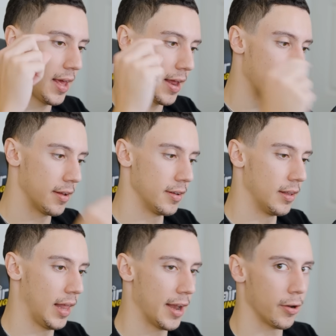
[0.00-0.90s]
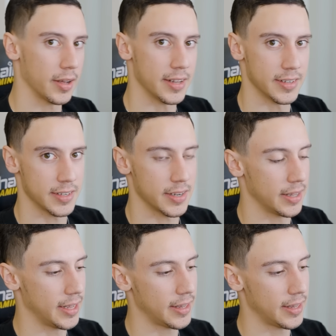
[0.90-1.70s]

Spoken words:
then land on it consistently.